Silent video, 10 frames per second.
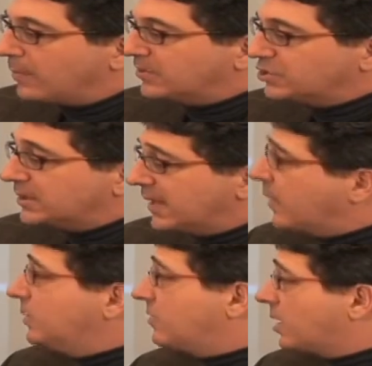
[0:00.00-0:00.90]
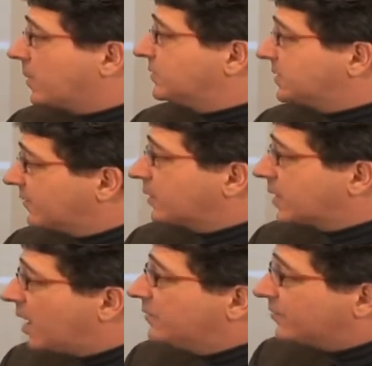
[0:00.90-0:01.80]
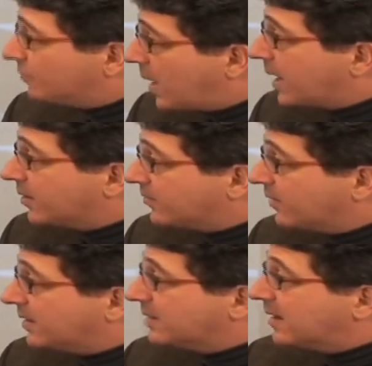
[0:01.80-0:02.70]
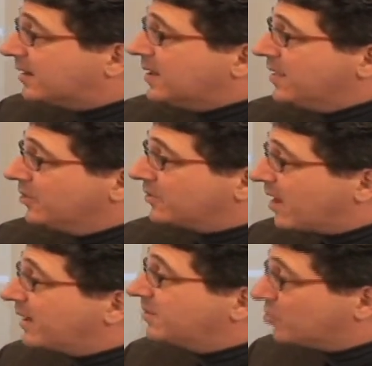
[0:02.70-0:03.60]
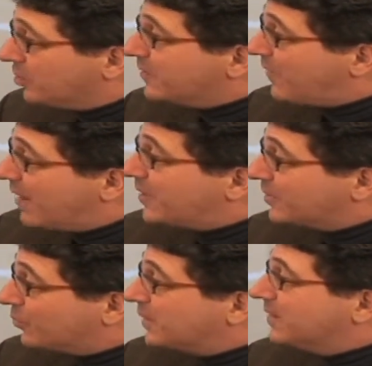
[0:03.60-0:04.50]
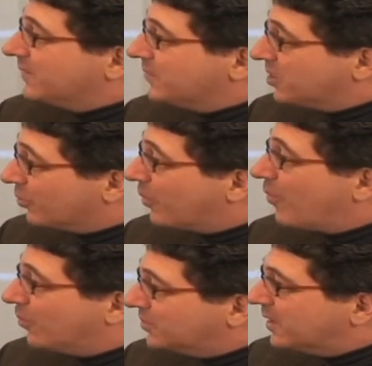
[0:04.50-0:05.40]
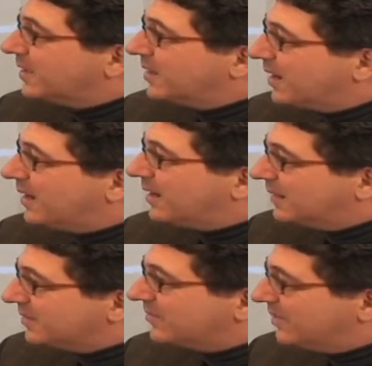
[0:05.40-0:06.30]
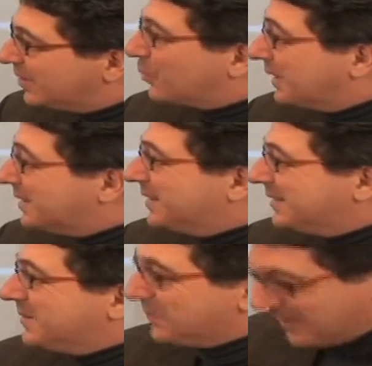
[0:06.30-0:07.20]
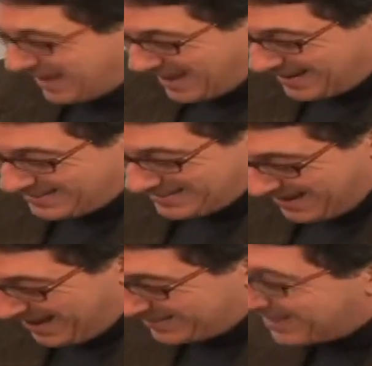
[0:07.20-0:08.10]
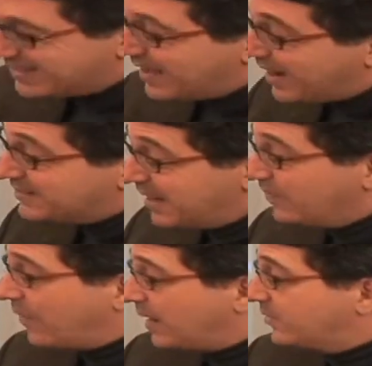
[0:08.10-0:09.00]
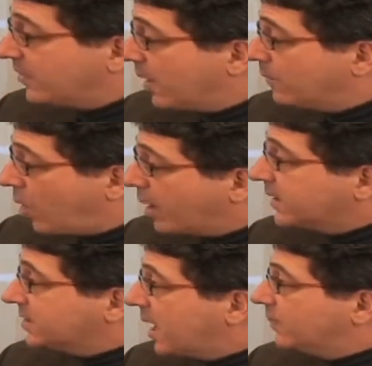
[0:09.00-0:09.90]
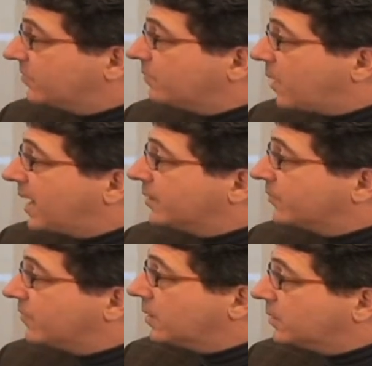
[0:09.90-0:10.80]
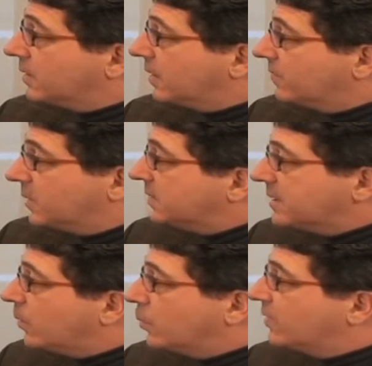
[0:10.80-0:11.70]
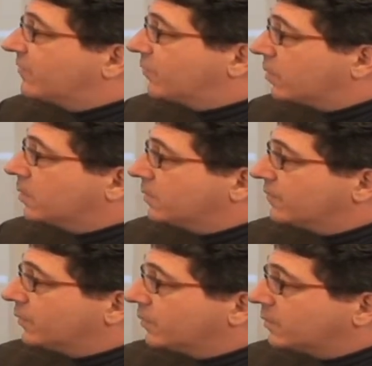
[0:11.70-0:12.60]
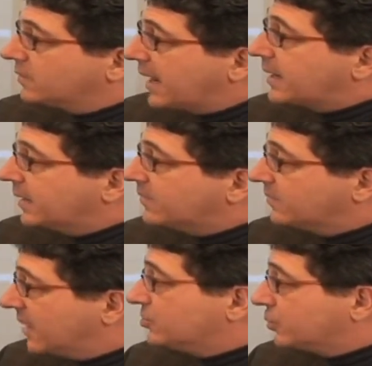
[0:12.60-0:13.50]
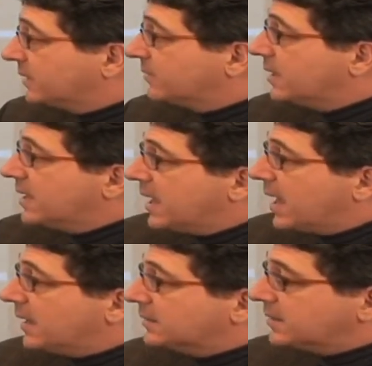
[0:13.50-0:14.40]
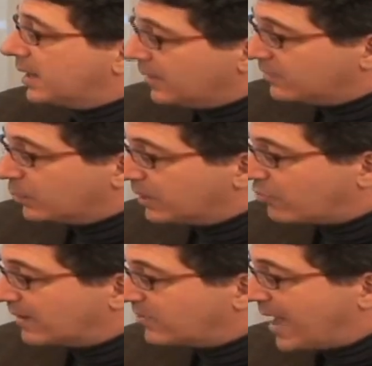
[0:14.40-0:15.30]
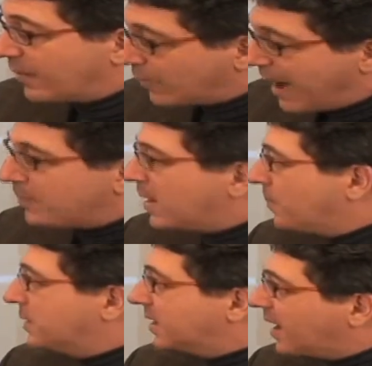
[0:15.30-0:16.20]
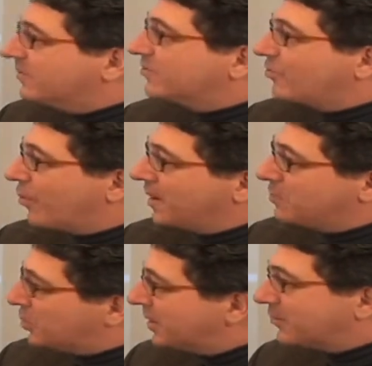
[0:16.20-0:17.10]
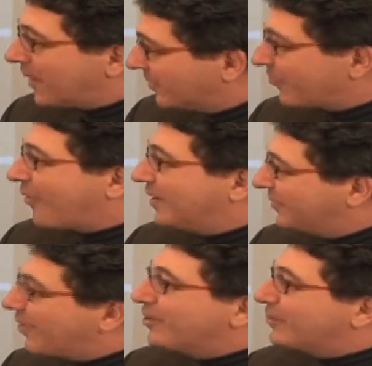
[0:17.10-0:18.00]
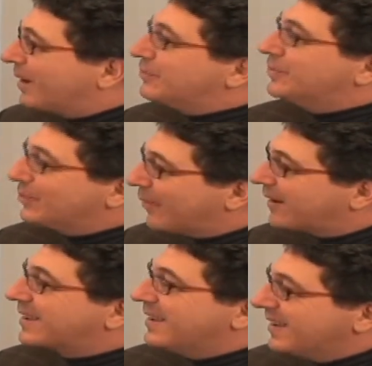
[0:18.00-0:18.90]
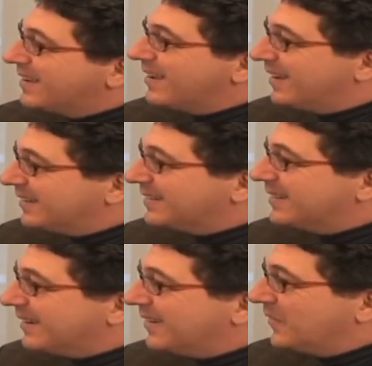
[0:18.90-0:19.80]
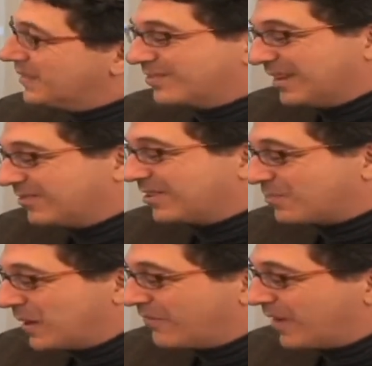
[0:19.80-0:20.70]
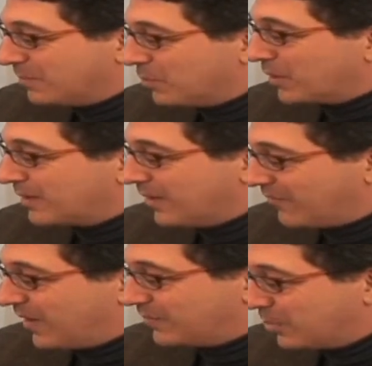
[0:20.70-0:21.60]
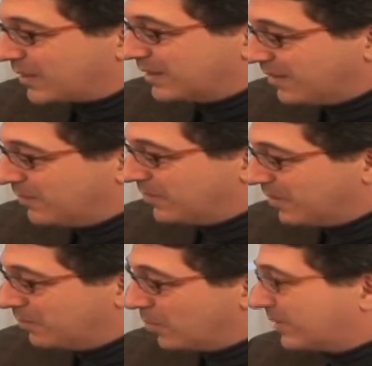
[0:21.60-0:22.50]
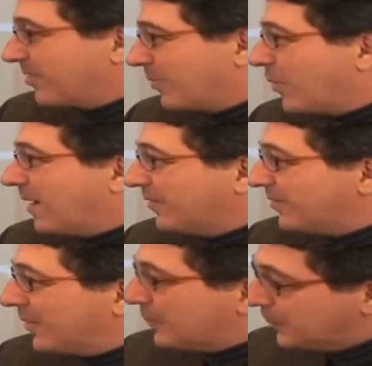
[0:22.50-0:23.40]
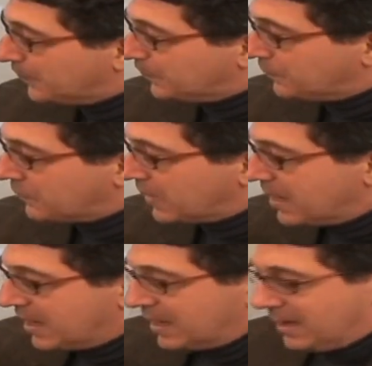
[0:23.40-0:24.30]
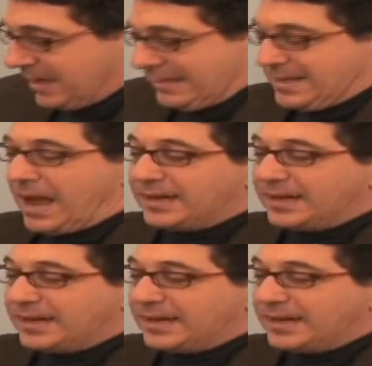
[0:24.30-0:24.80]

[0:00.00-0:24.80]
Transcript: proposition, and then we talk about the different kinds of buyers. And uh, there's a nice thirty-five hundred year old Uh, secret. I saw, I saw yeah, that. Yes, that, that identifies um, archetypes of buyers that, that have been dealt with for, for decades and centuries. And, uh, and so we address that, wrap it up in a nice story, put it in restaurants all around New York, and uh, it's, it's just been a fun book, a fun book, and the, the book's done well. So. Did you gain any weight uh, doing